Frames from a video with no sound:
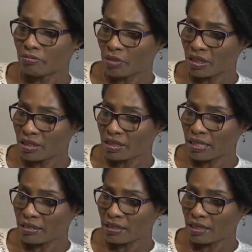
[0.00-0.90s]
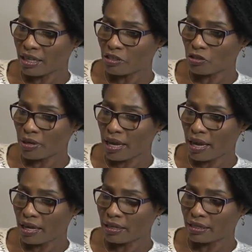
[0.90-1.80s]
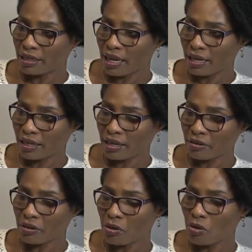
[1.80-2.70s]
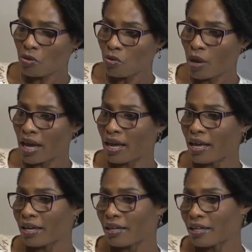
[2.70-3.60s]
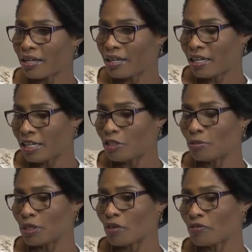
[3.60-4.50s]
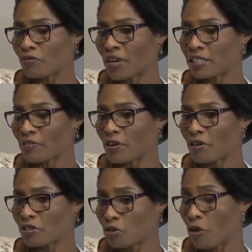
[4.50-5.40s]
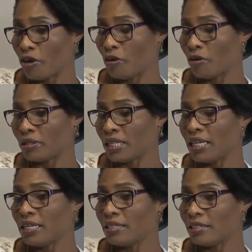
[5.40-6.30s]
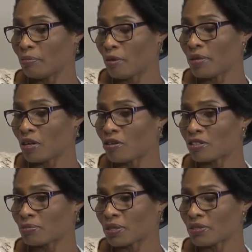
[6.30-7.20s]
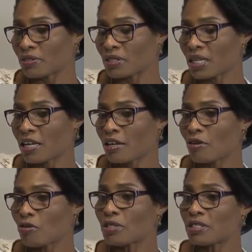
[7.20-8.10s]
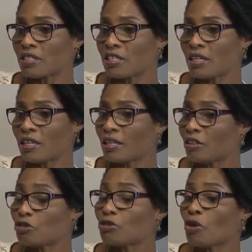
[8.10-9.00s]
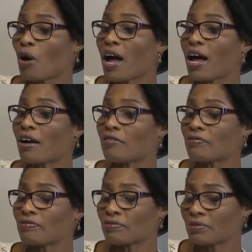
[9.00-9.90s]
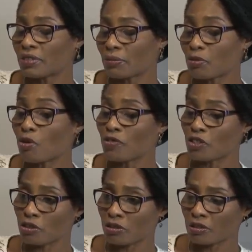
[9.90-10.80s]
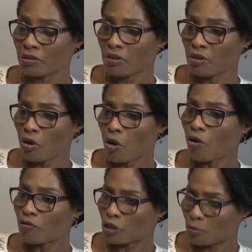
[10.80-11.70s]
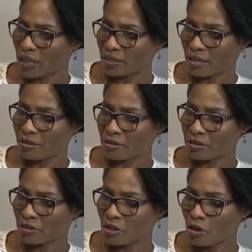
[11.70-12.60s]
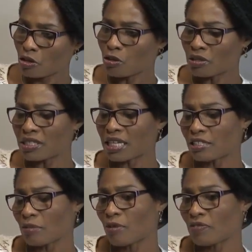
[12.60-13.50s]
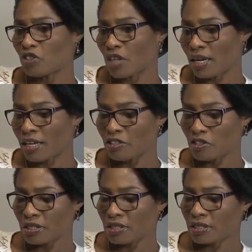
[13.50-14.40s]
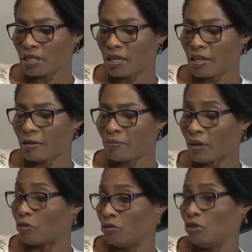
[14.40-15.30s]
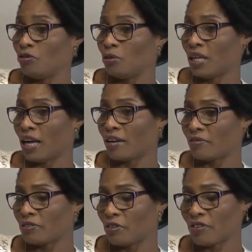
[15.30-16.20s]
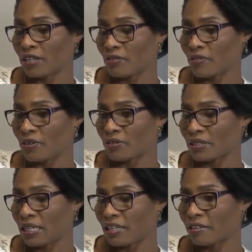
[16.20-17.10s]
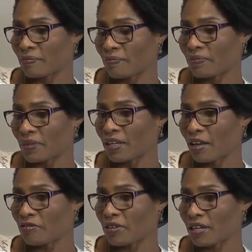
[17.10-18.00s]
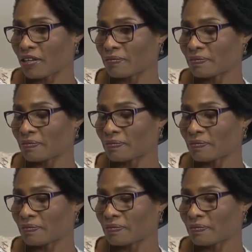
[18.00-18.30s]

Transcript: for instance, in Nigeria and in Ghana, where a little bit of refractive error is going on in the public hospitals, we still do not have the provision of spectacles. So these are some of the challenges um, that you, we have in refractive errors here in Africa